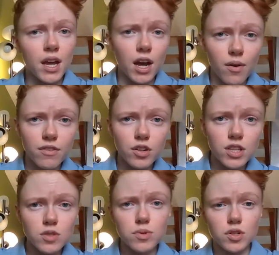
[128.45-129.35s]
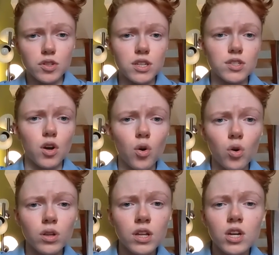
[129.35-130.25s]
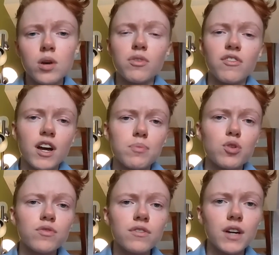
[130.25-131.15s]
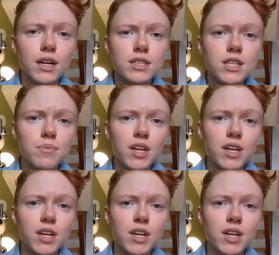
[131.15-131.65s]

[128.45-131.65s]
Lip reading: However, these results as a whole provide a proof of concept